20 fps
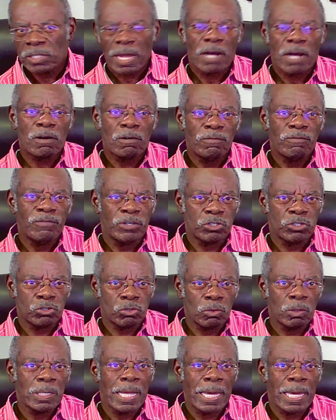
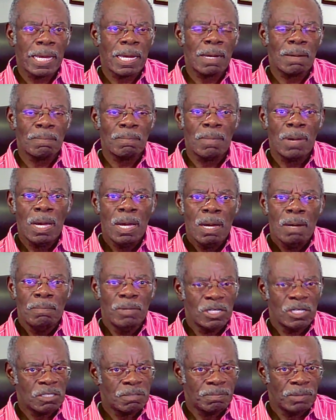sacrificial lamb
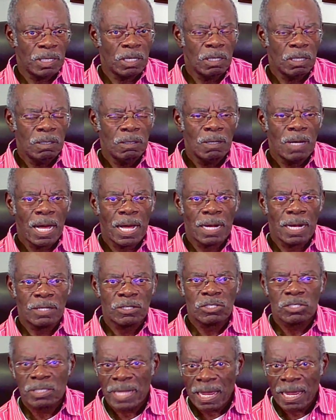must be uh,
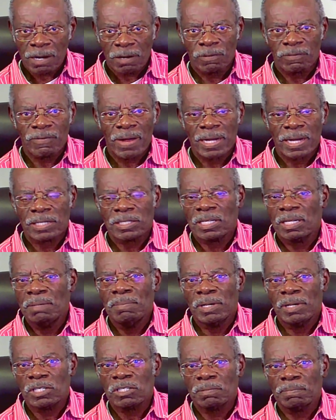sacrificed,
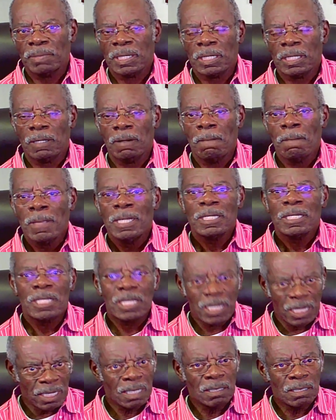he must be
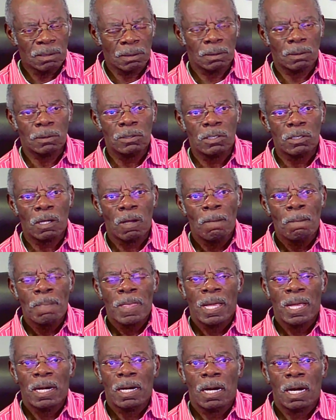killed
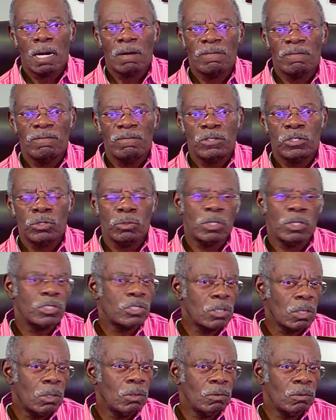uh, to
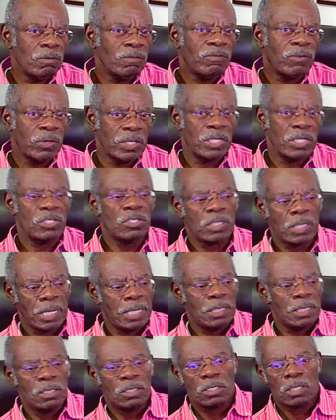atone for the
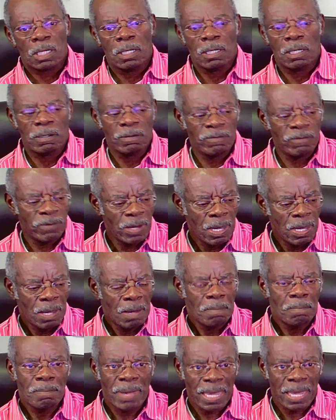sins of
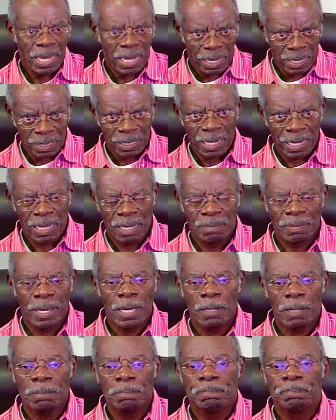man.
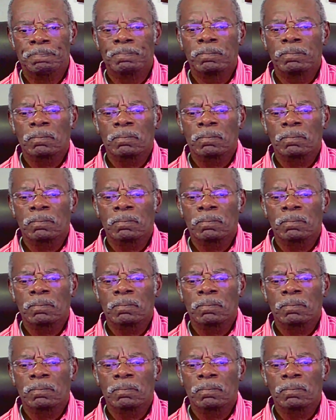Amen.